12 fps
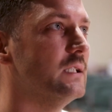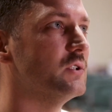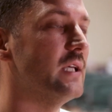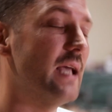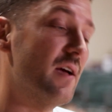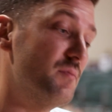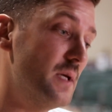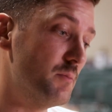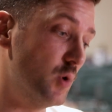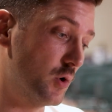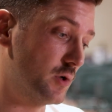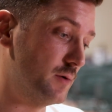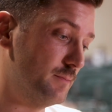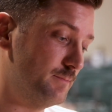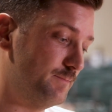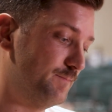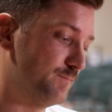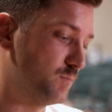So he gave me a book,
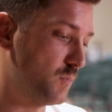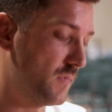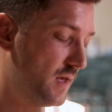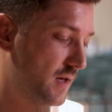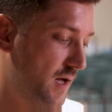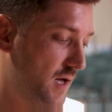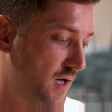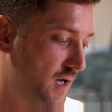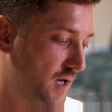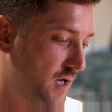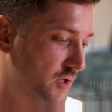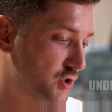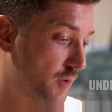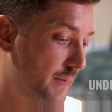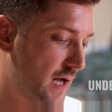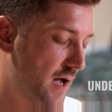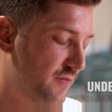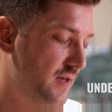John
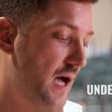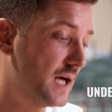MacArthur,